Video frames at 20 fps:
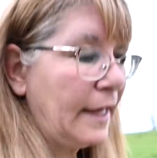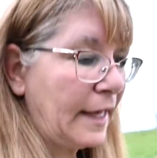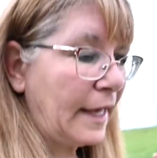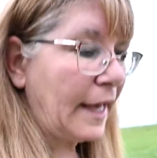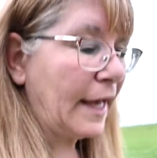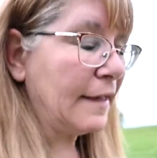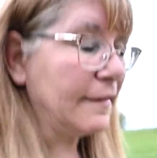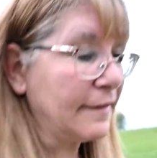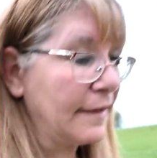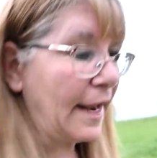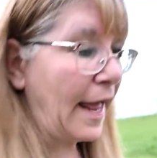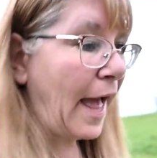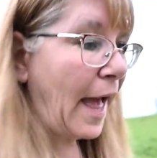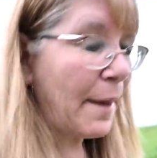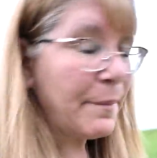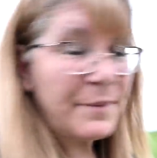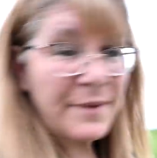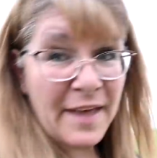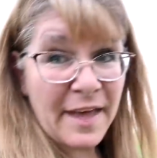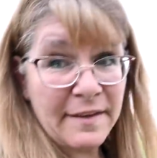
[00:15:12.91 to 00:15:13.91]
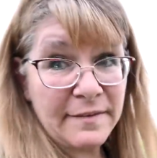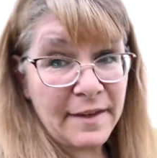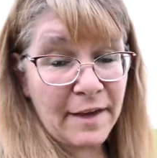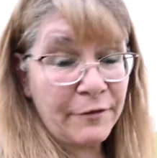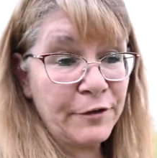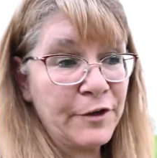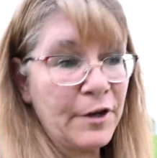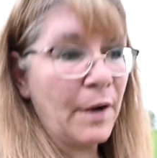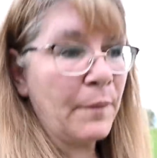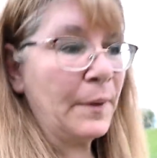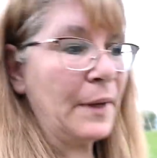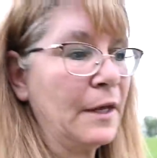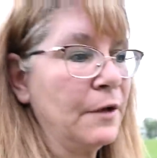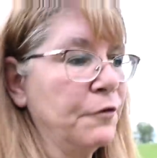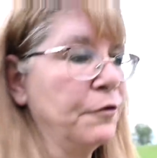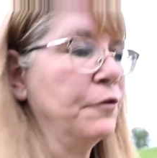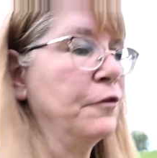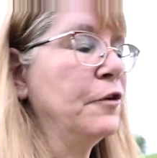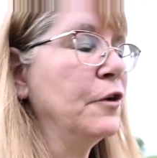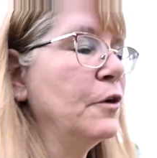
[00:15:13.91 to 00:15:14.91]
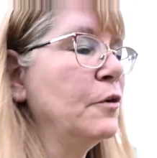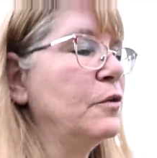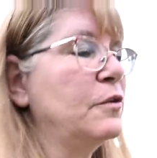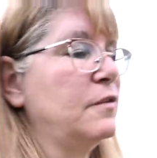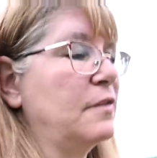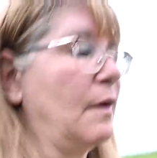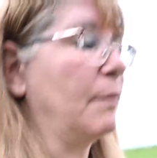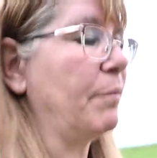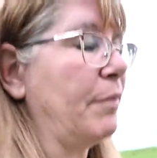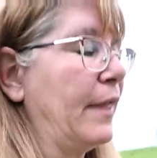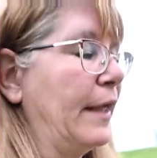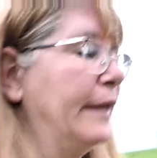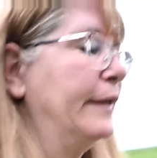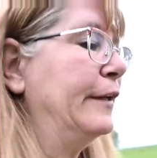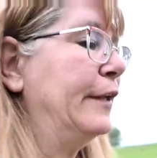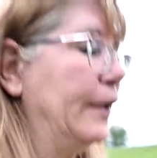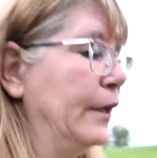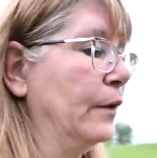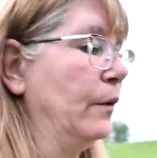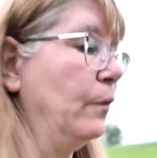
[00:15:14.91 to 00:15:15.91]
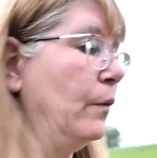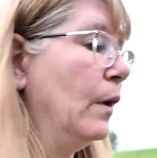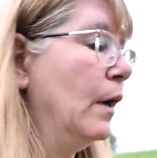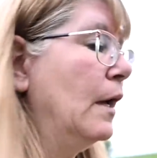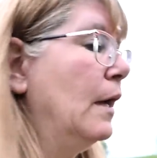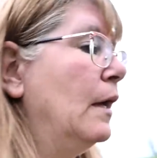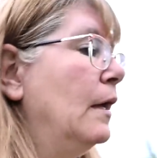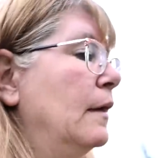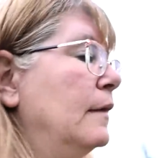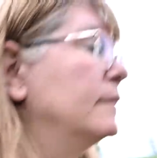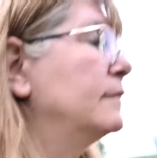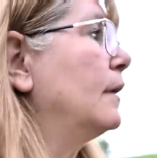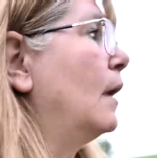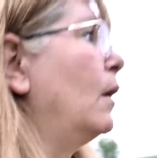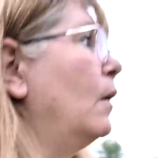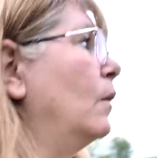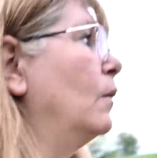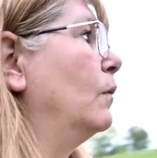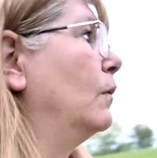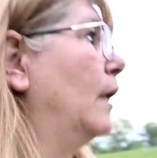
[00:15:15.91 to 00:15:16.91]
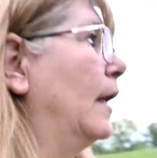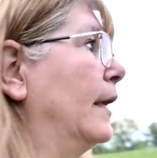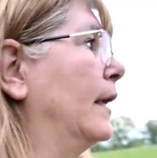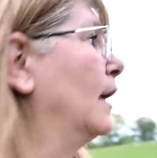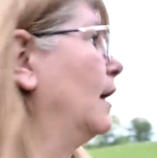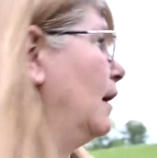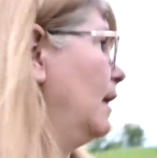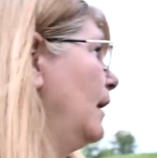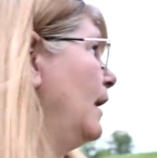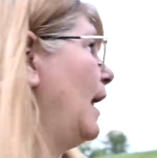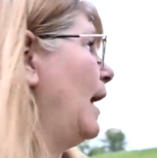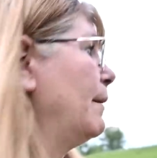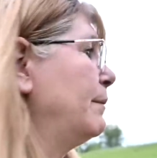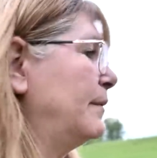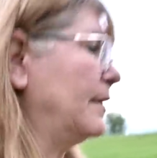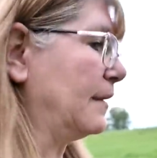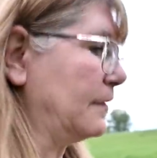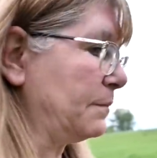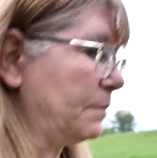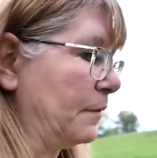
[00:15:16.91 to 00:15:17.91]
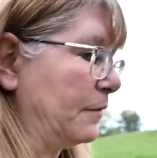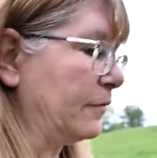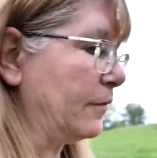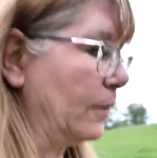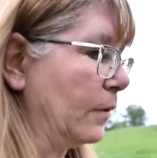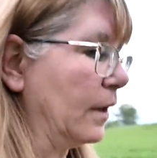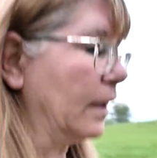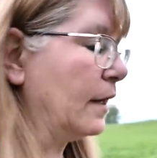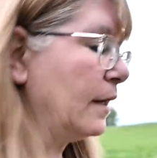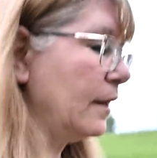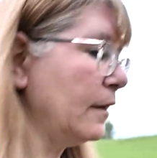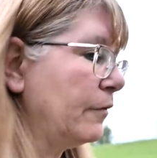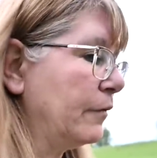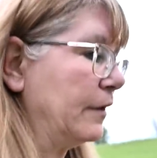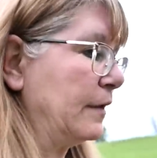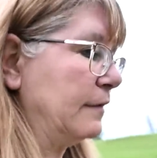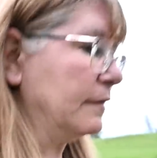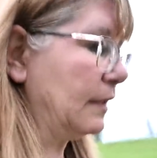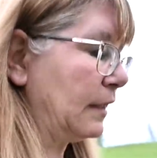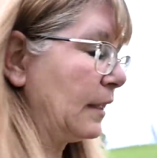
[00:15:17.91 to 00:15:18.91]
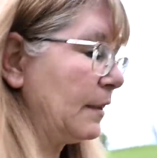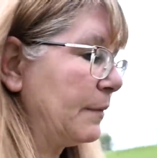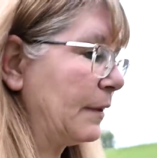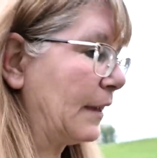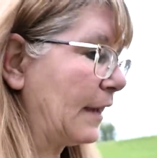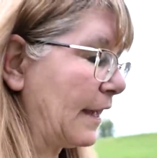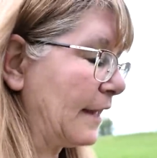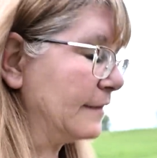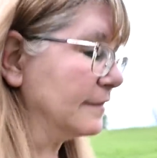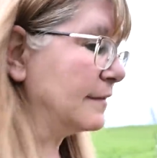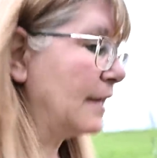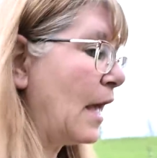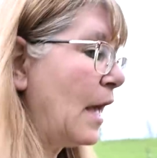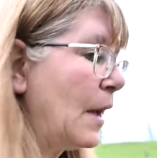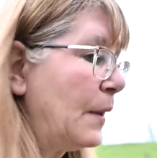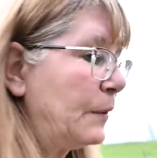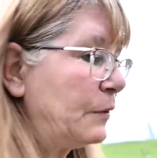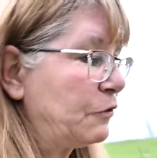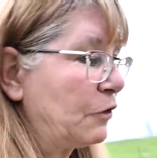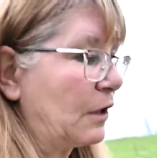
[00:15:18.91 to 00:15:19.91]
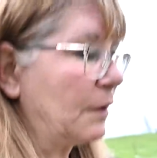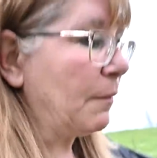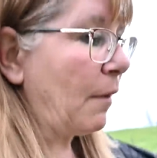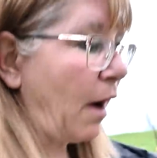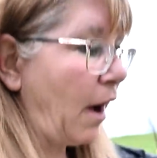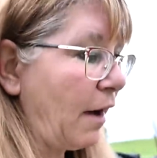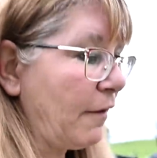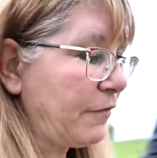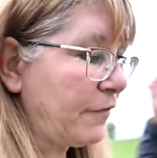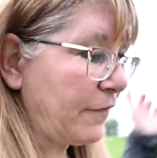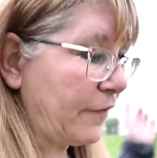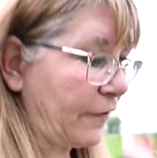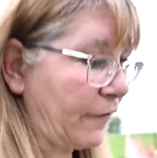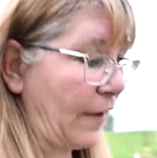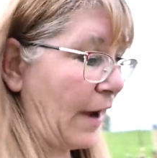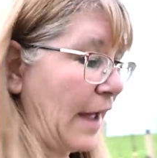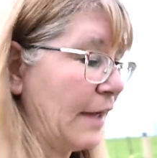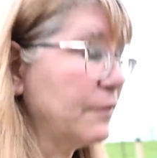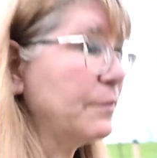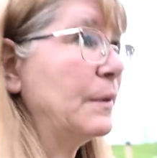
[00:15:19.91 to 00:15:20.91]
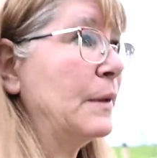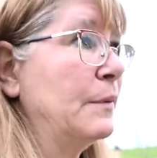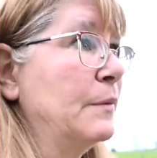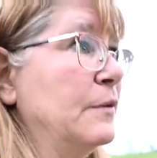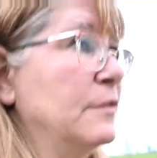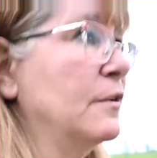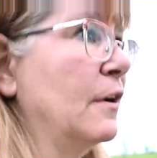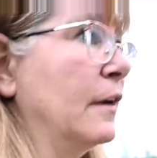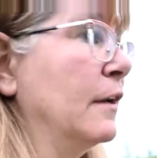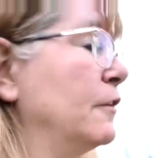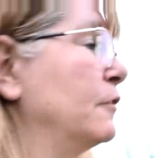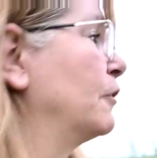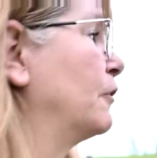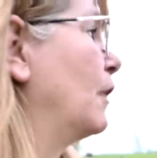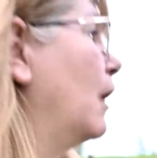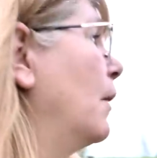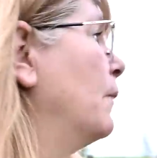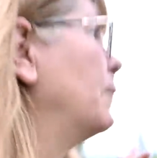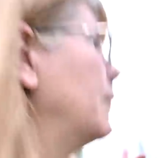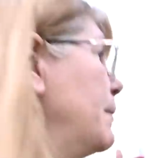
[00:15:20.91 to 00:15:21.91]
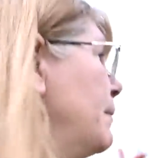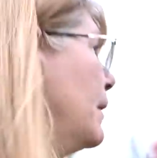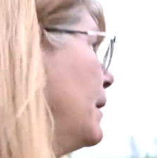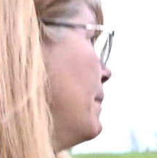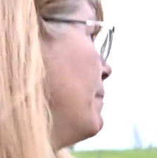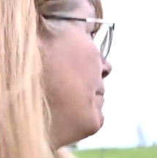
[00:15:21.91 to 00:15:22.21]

he gets an abscess every time we introduce something new. So like he got an abscess before recently because we took him off of the grass when it was starting to grow and we put